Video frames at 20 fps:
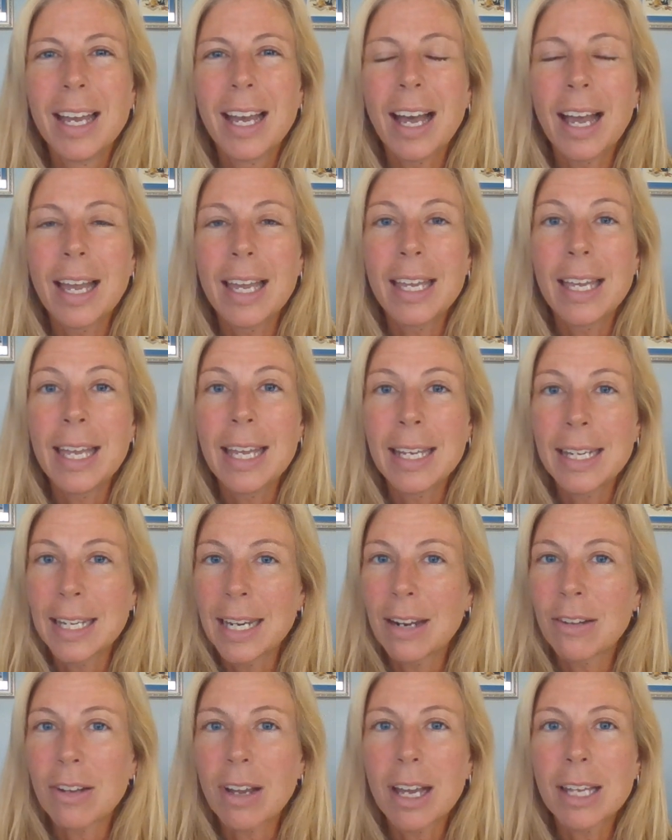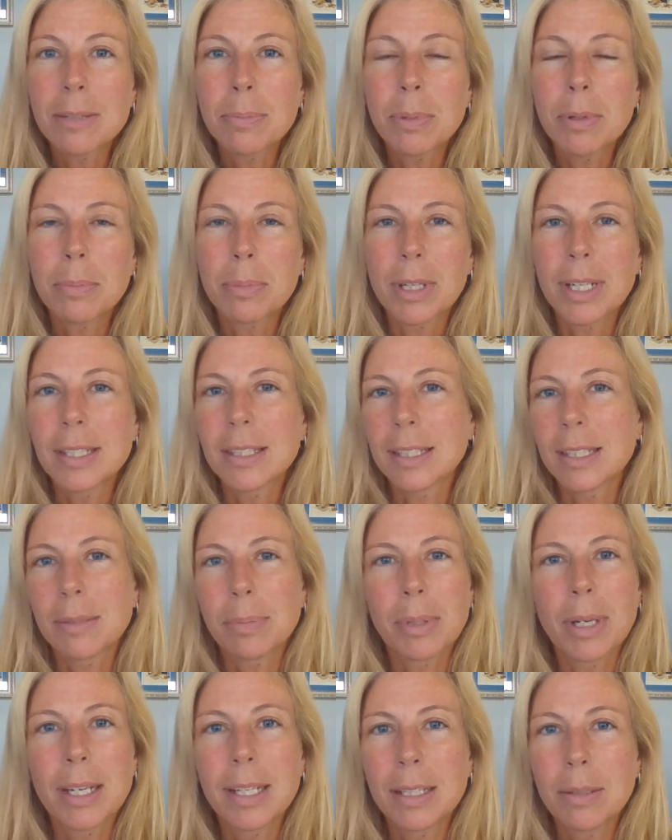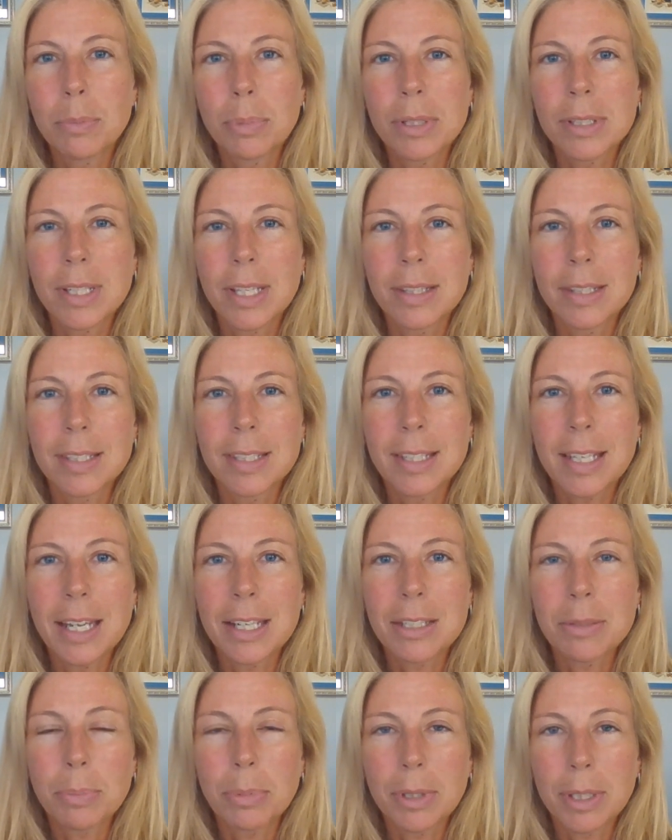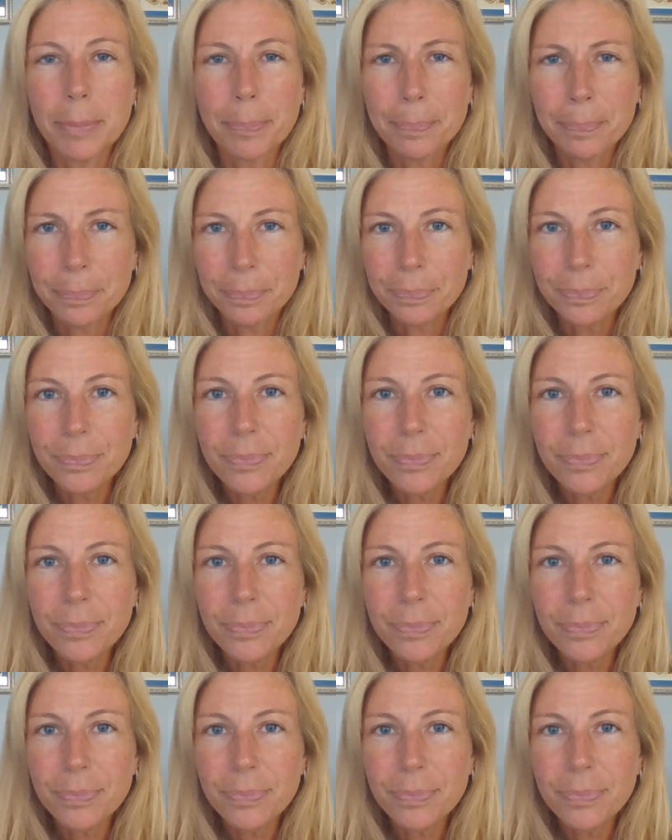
I handed out gospel bracelets, but I didn't present the sketchboard.